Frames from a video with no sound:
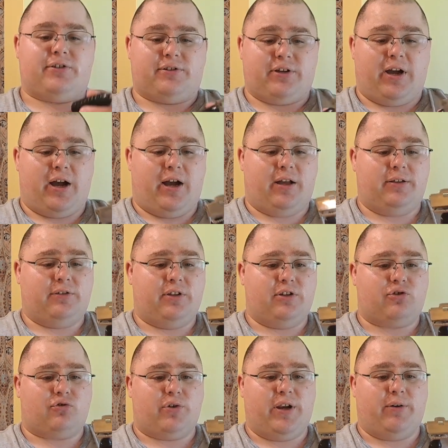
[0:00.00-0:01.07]
this
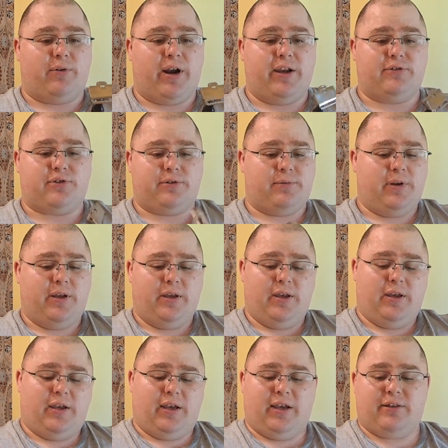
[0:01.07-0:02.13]
this Treet razor.
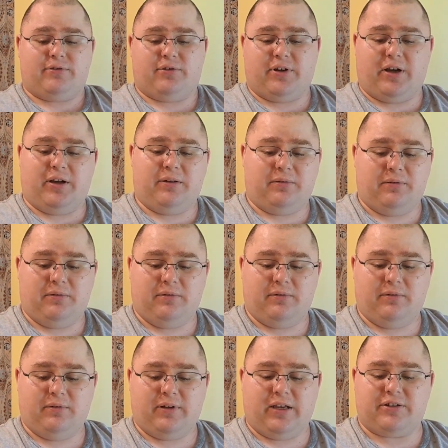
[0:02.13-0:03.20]

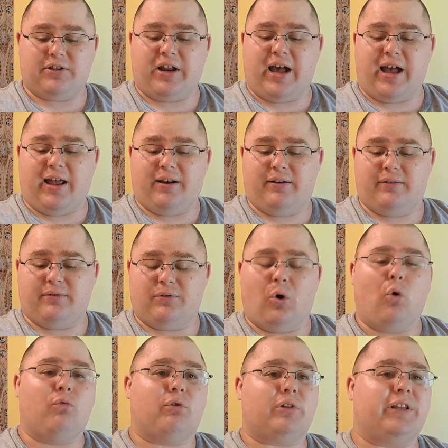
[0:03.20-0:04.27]
It's not
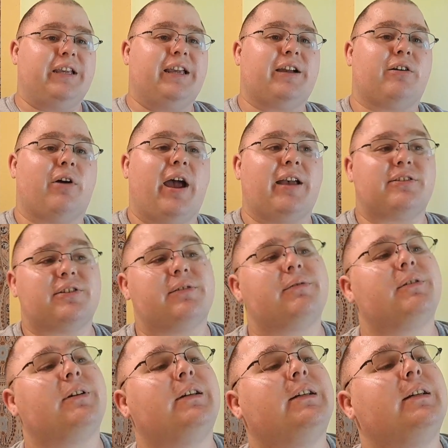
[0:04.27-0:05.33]
overly
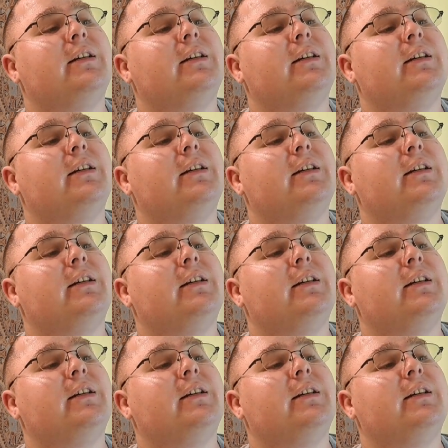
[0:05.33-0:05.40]
aggressive.